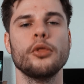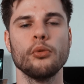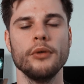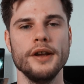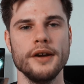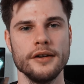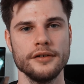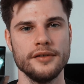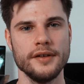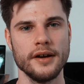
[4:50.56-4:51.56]
three
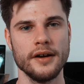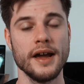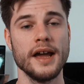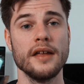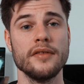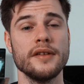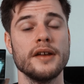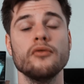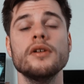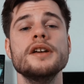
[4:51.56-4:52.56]
years there at
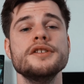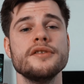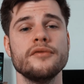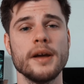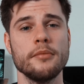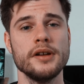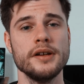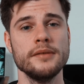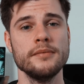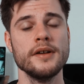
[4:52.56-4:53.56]
that religious
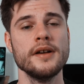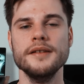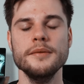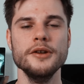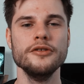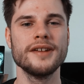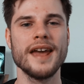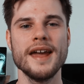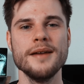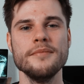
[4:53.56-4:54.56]
family, the news
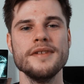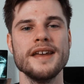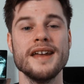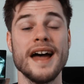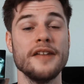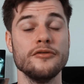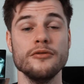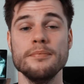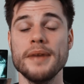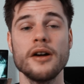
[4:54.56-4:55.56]
came that I had
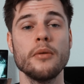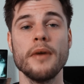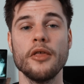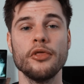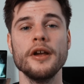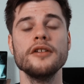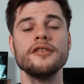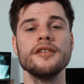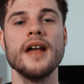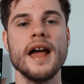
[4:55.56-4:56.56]
to pack up my
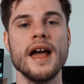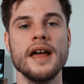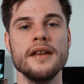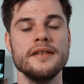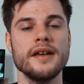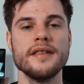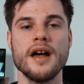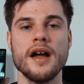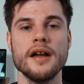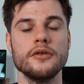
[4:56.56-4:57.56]
things and that
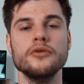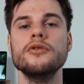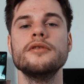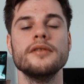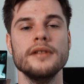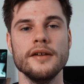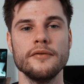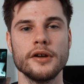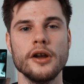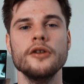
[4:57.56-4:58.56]
I could
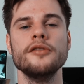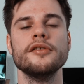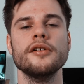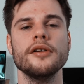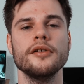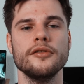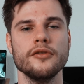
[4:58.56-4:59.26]
live closer